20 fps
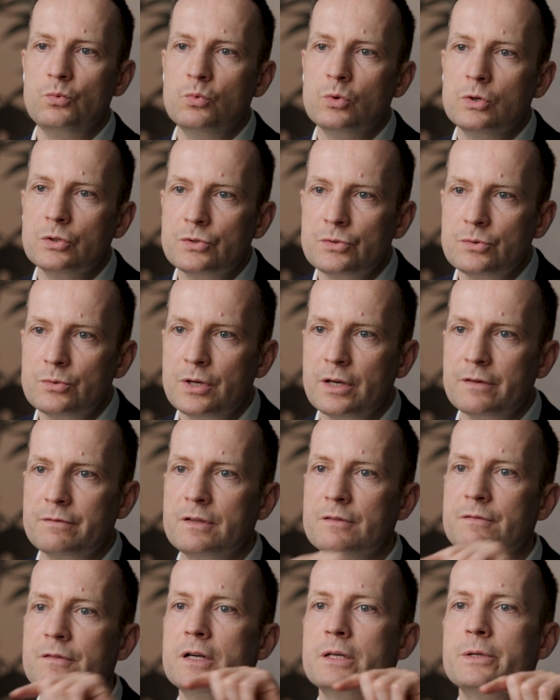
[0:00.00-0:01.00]
want to
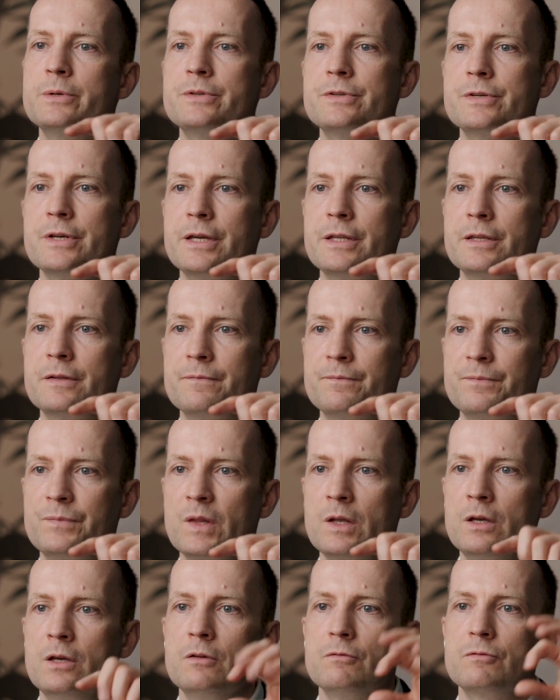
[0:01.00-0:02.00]
have the value chain.
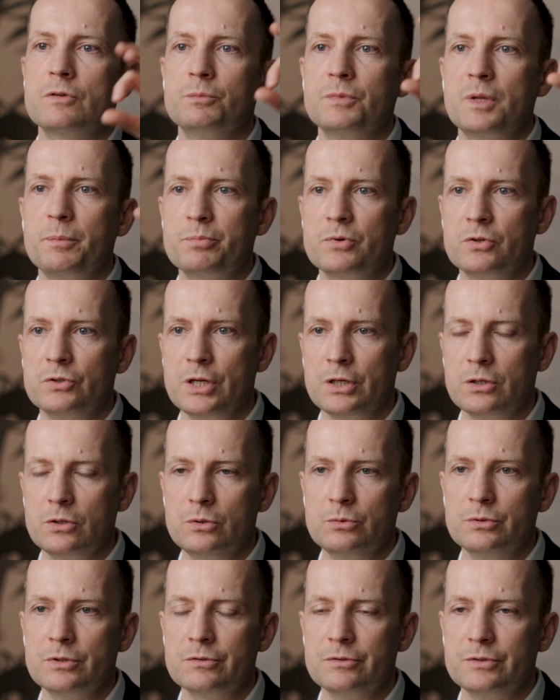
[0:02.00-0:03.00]
From the product
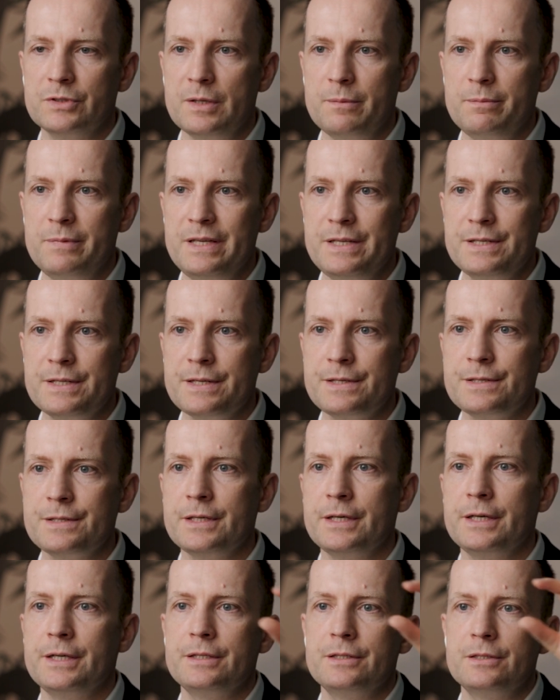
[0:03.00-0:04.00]
owner on the business
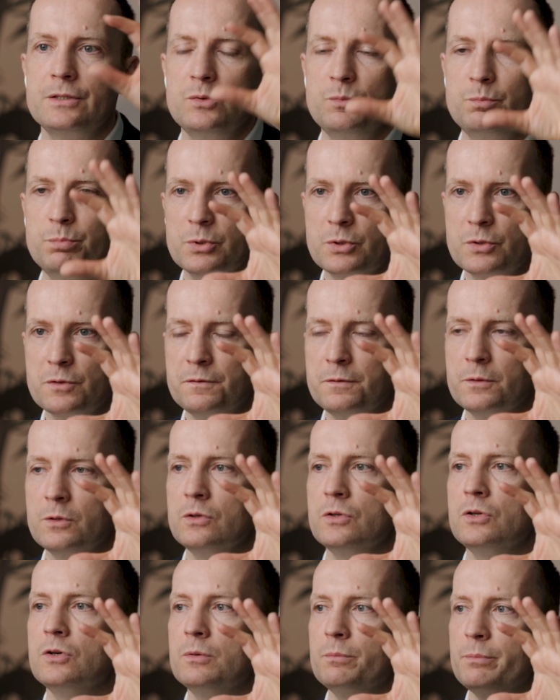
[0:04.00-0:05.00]
side to
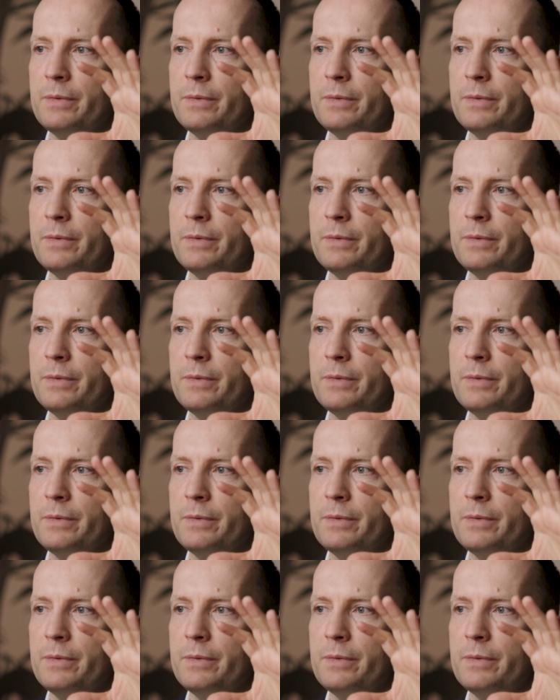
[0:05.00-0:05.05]
portfolio,